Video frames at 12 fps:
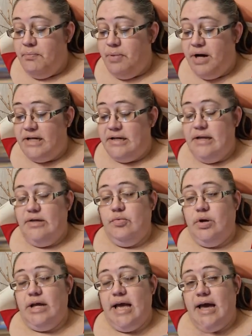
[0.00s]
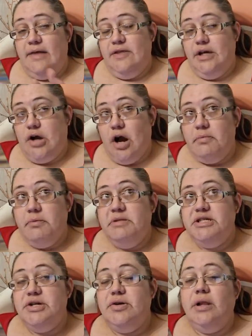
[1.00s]
But you want to add the carbon
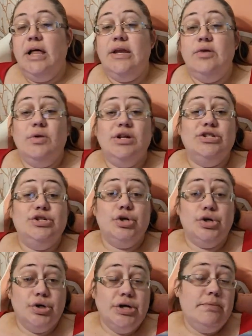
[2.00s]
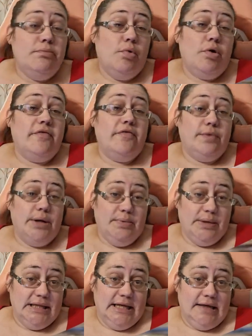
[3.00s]
material and you want to turn it more
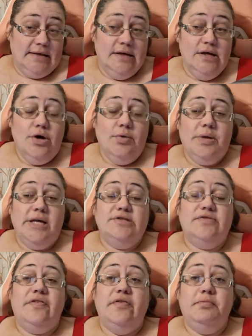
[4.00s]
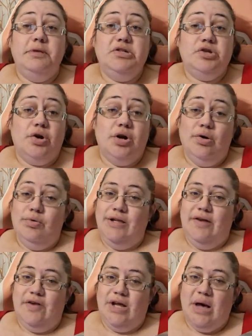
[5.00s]
frequently. Okay, so if you've been turning only
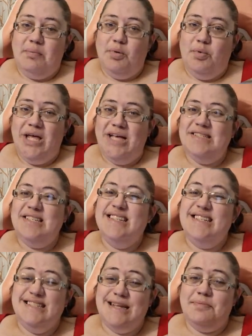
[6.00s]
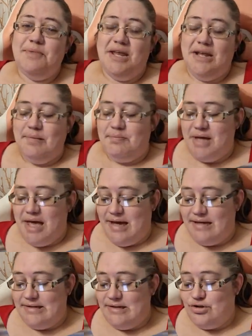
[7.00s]
every couple weeks, step that up
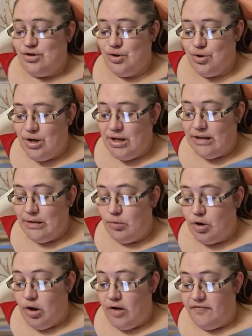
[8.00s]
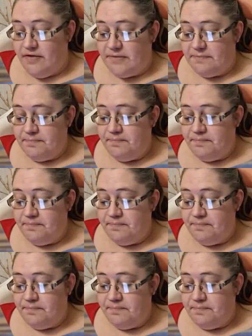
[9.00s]
and turn a little more often.